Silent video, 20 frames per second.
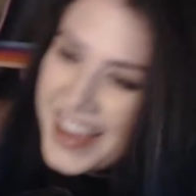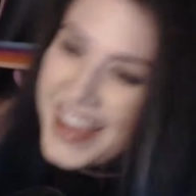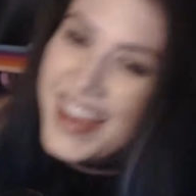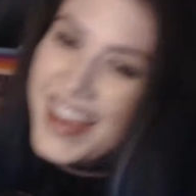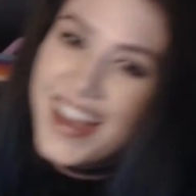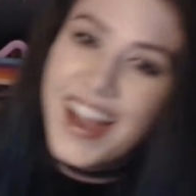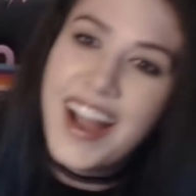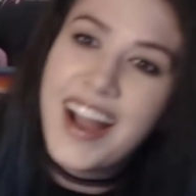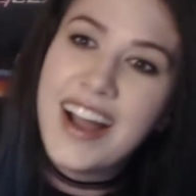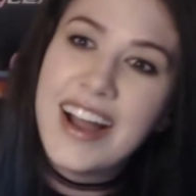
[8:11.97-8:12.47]

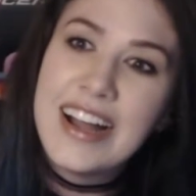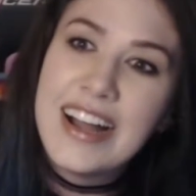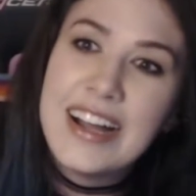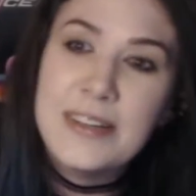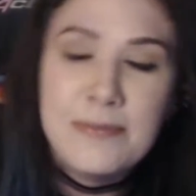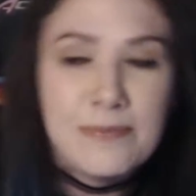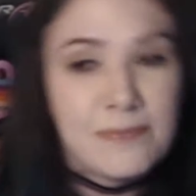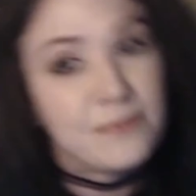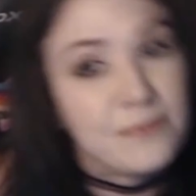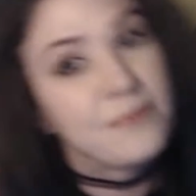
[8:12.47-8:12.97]

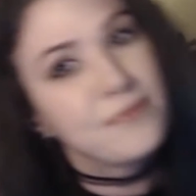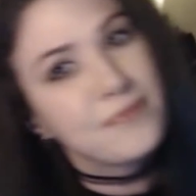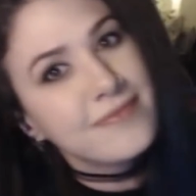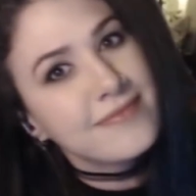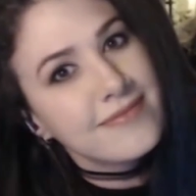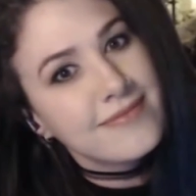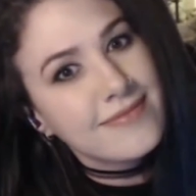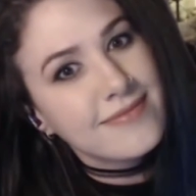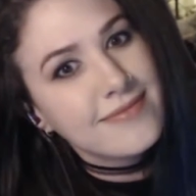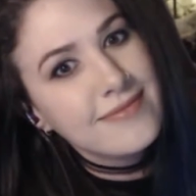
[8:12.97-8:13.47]

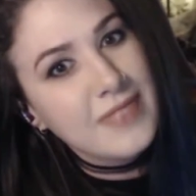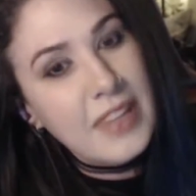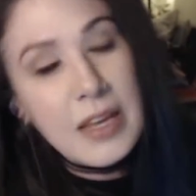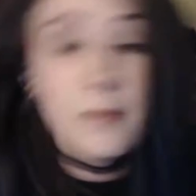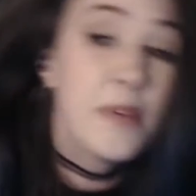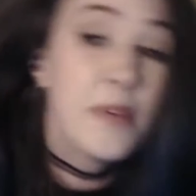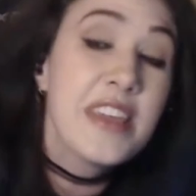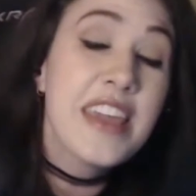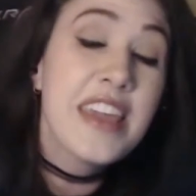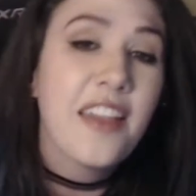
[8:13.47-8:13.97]

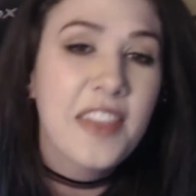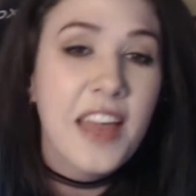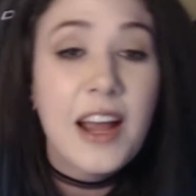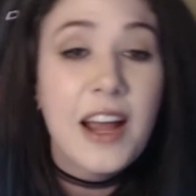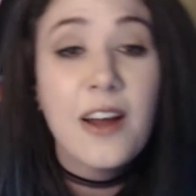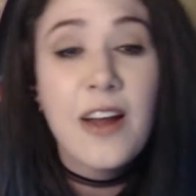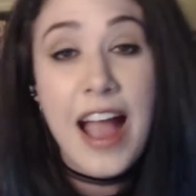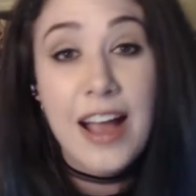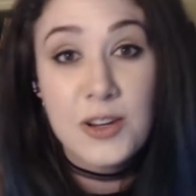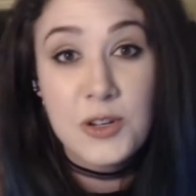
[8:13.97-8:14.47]
But yeah, they're
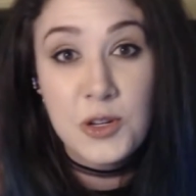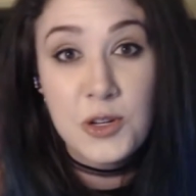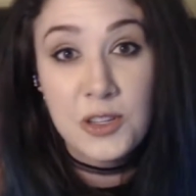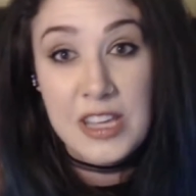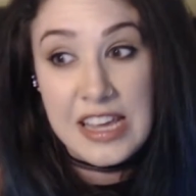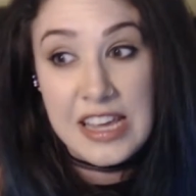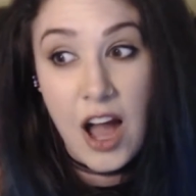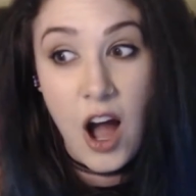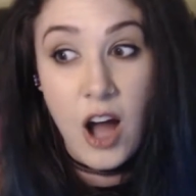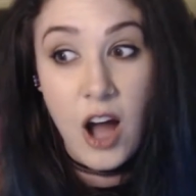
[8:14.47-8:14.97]
actually
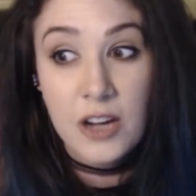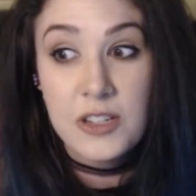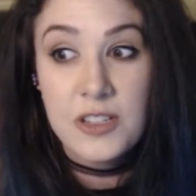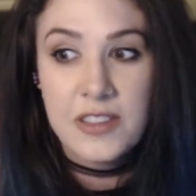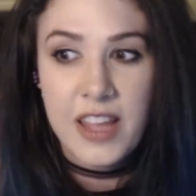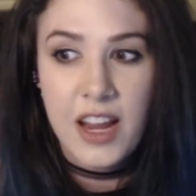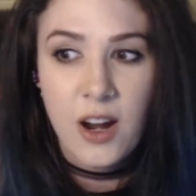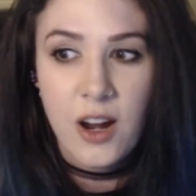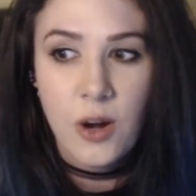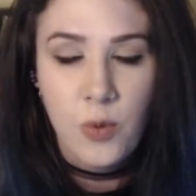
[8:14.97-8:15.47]

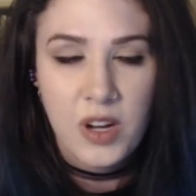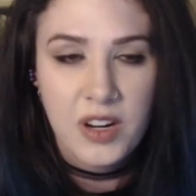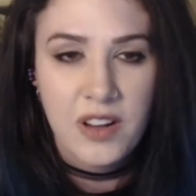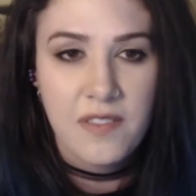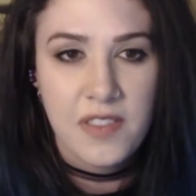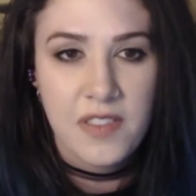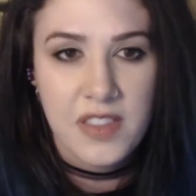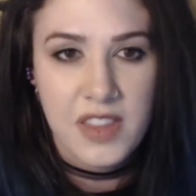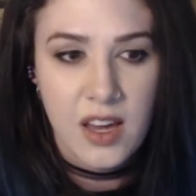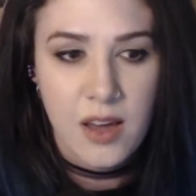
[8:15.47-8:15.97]
they're one of
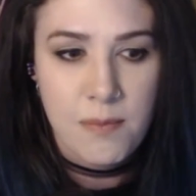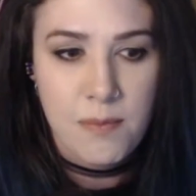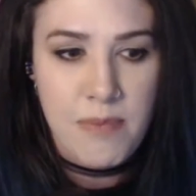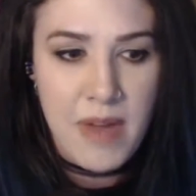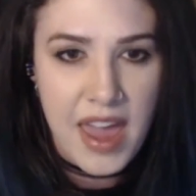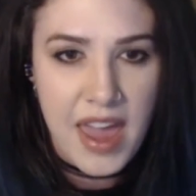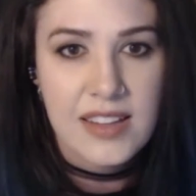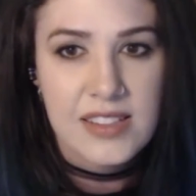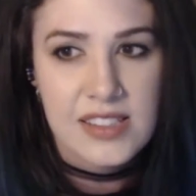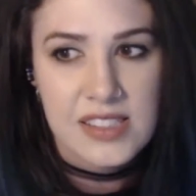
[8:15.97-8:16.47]
the
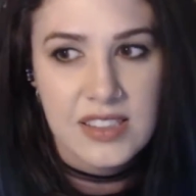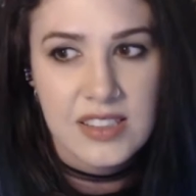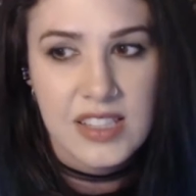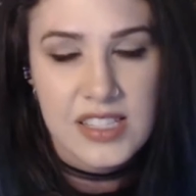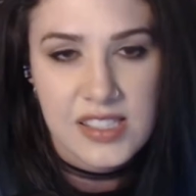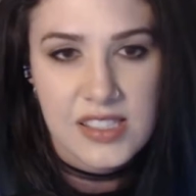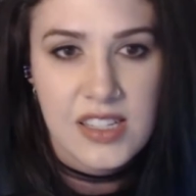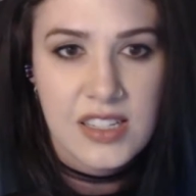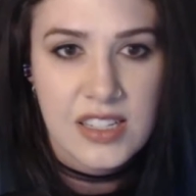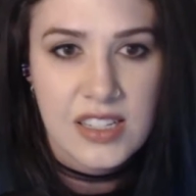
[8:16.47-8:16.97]
bands
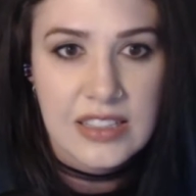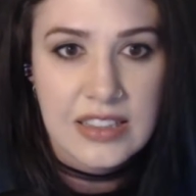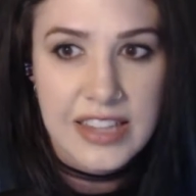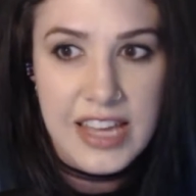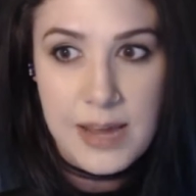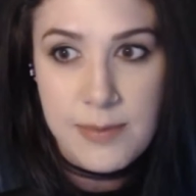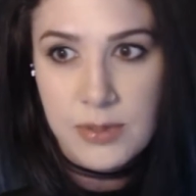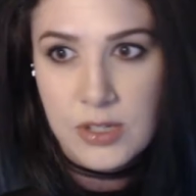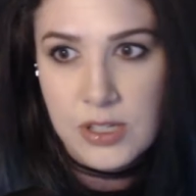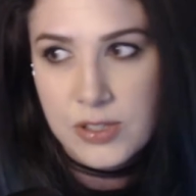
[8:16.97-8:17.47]
listed in
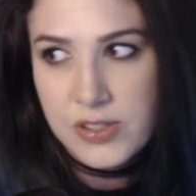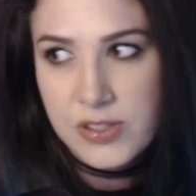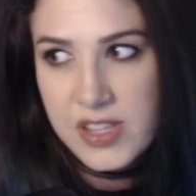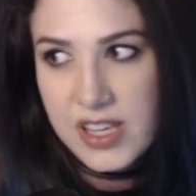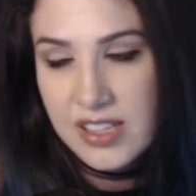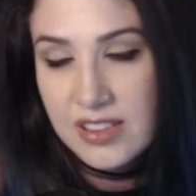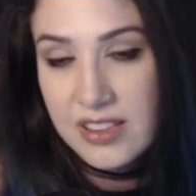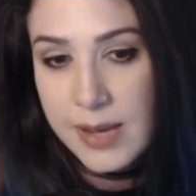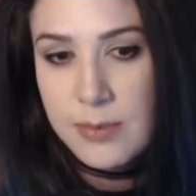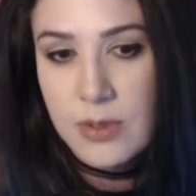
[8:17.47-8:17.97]
labels that
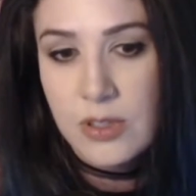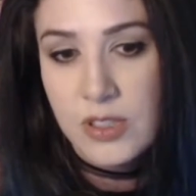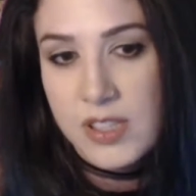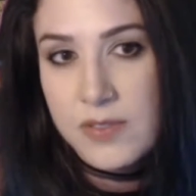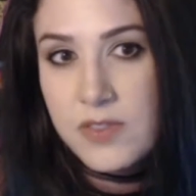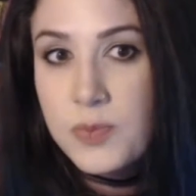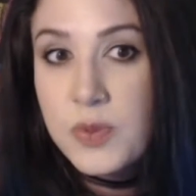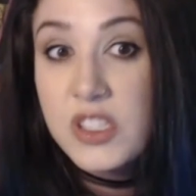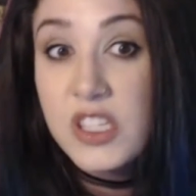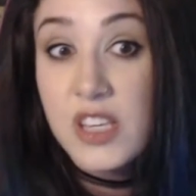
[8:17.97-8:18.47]
labels have
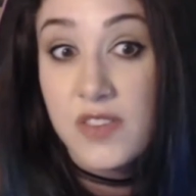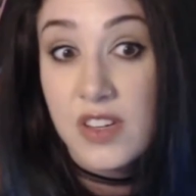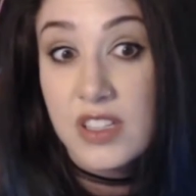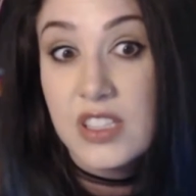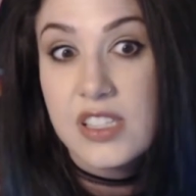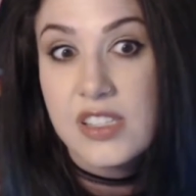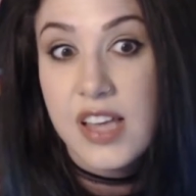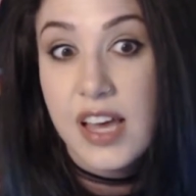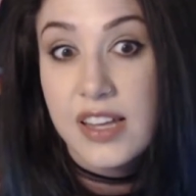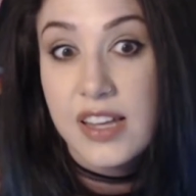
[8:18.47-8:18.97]
specifically
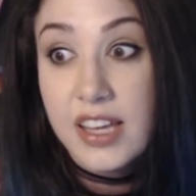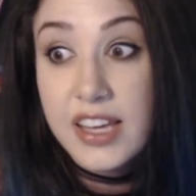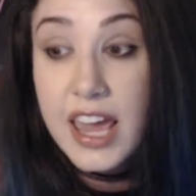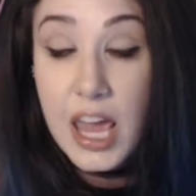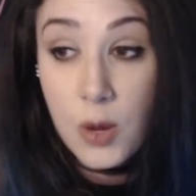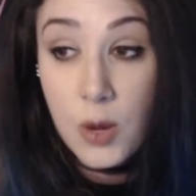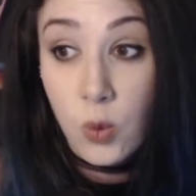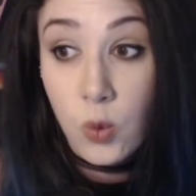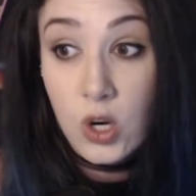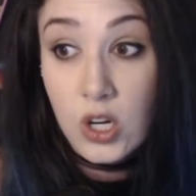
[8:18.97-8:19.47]
said like, hey,
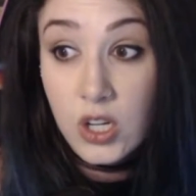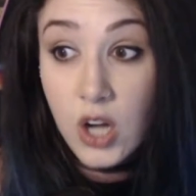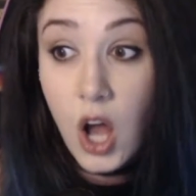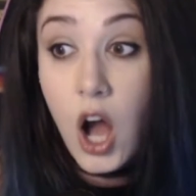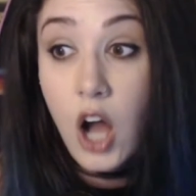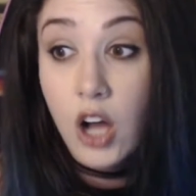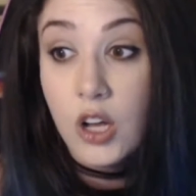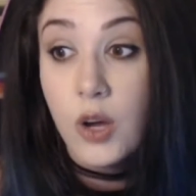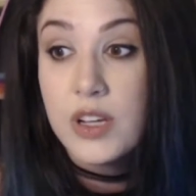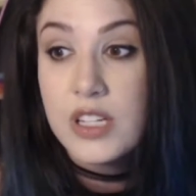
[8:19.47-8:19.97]
we're not
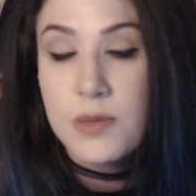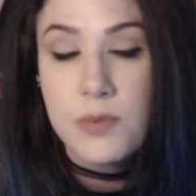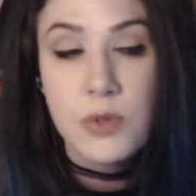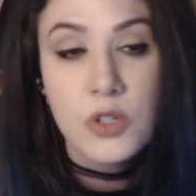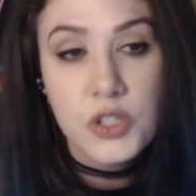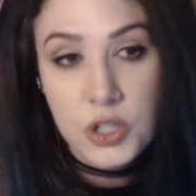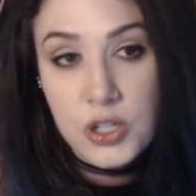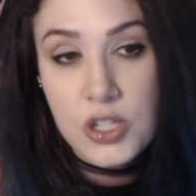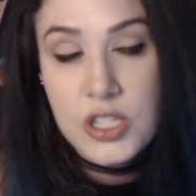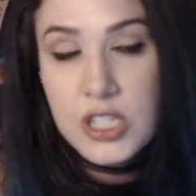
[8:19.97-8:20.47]
going to
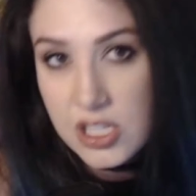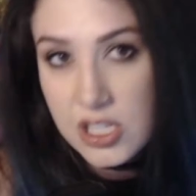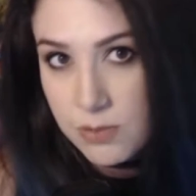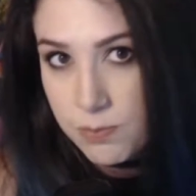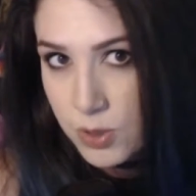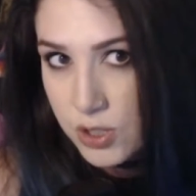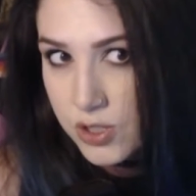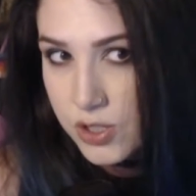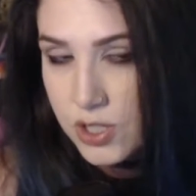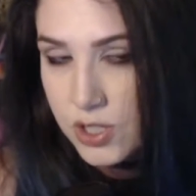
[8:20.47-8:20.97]

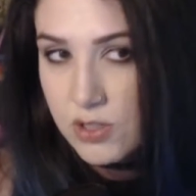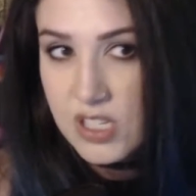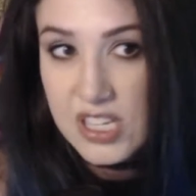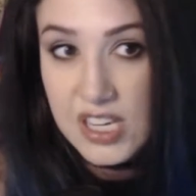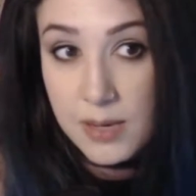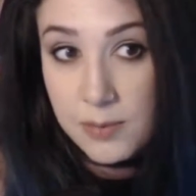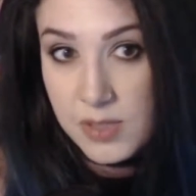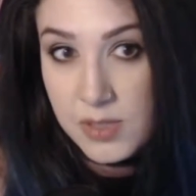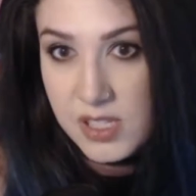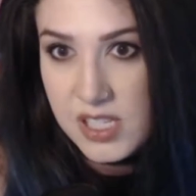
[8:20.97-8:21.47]
pursue
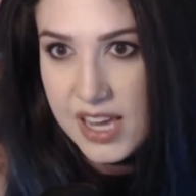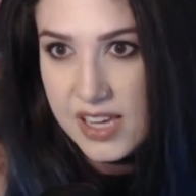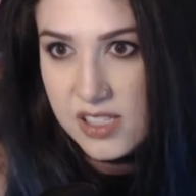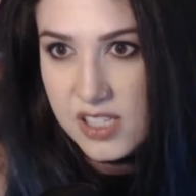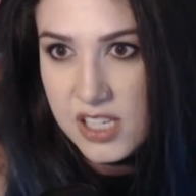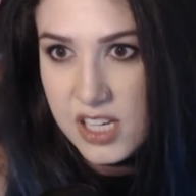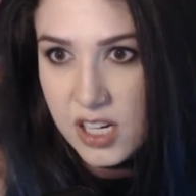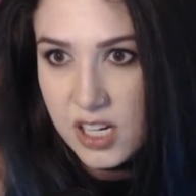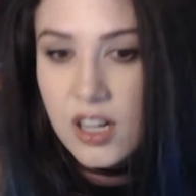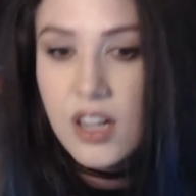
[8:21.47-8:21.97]
DMCAs here.